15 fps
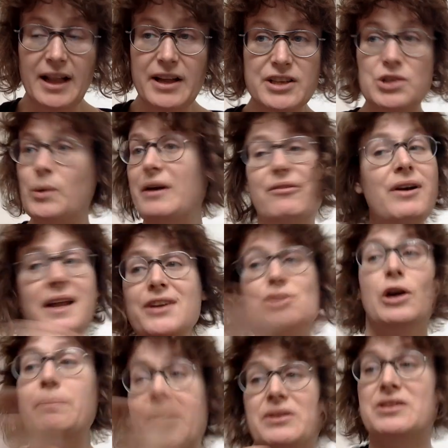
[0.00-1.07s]
So I really
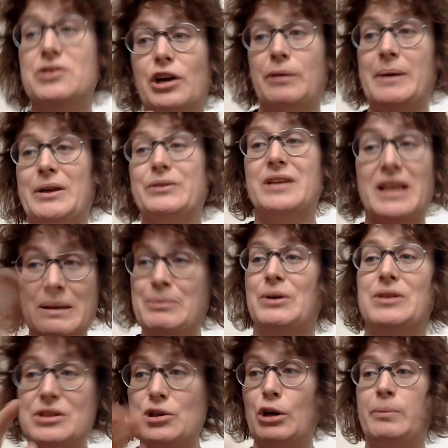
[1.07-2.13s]
enjoyed both these documentaries. I think
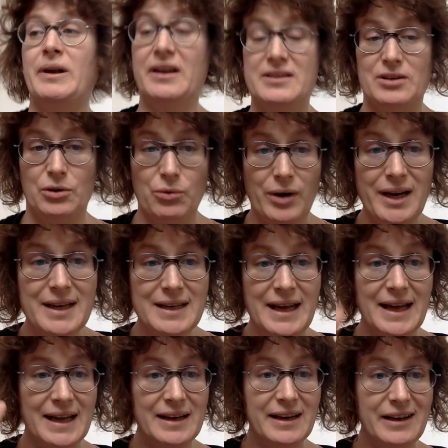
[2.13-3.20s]
both these documentaries are great,
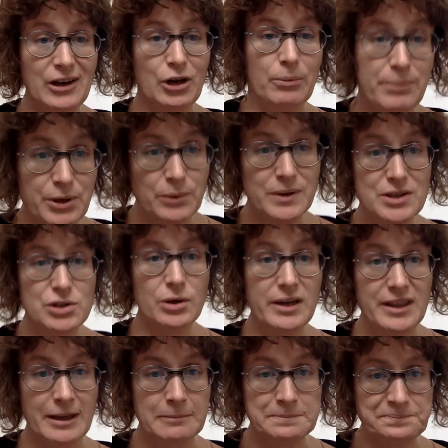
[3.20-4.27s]
and I hope you enjoy
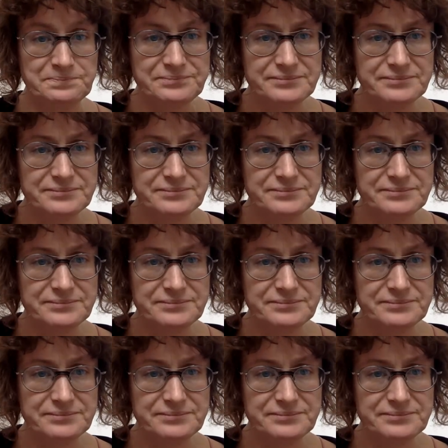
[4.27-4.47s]
them.